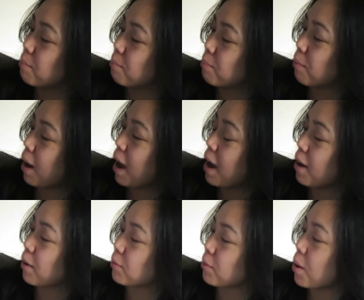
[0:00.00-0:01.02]
Is it
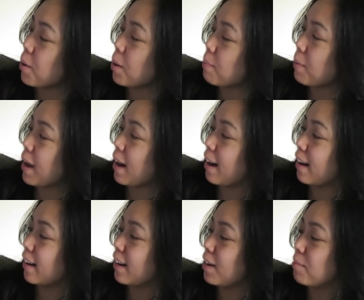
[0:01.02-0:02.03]
eyelashes? Grow a
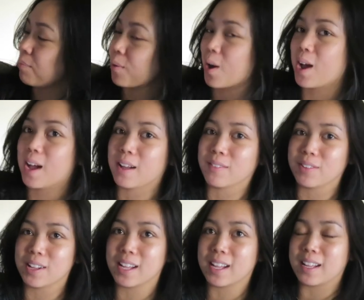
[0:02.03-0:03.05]
pair. What is it?
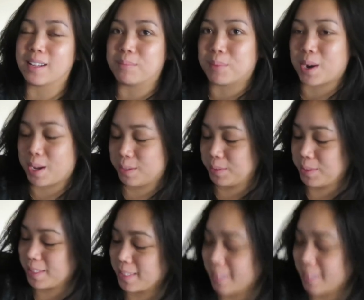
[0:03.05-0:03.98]
Of um, brows.